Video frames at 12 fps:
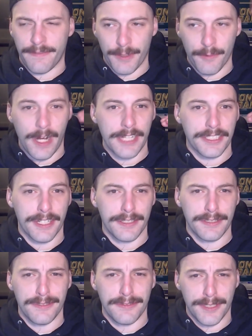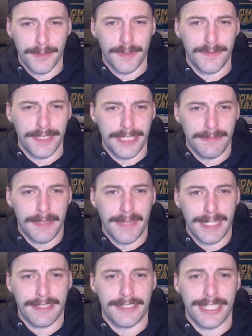If you're watching on YouTube, you've seen me
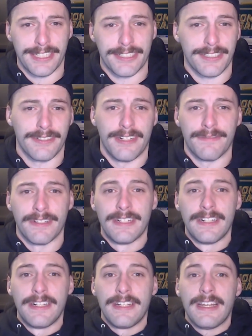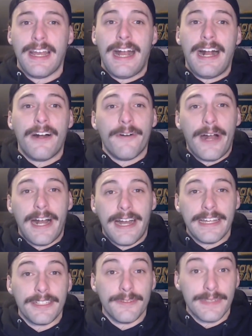make the gesture of how
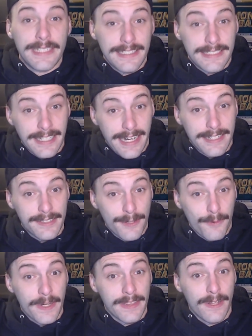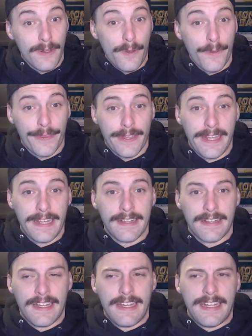high you need to get to win the whole thing.